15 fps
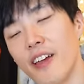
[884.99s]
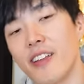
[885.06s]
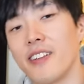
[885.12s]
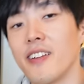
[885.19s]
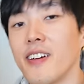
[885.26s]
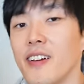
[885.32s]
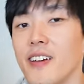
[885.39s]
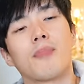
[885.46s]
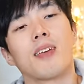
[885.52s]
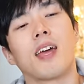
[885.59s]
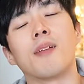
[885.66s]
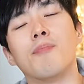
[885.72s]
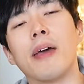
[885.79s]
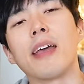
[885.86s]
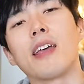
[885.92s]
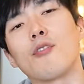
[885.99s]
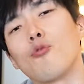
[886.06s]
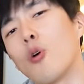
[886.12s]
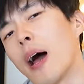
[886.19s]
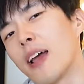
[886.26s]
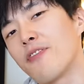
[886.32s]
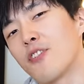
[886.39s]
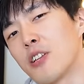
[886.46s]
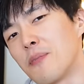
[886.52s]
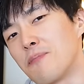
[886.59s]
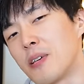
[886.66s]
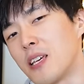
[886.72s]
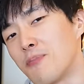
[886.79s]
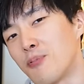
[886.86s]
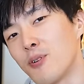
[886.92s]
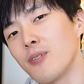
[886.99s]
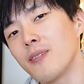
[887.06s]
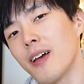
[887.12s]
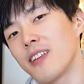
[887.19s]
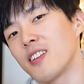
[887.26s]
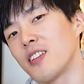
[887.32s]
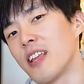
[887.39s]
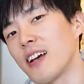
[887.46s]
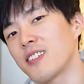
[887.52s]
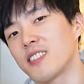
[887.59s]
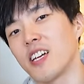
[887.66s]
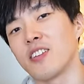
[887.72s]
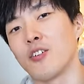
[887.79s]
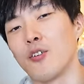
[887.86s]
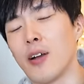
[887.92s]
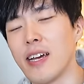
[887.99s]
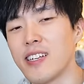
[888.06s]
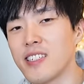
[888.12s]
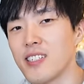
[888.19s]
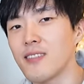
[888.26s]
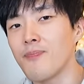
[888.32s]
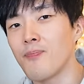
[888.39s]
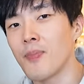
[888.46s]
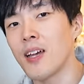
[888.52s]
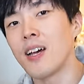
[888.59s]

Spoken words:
and make it right for the people and the next generation,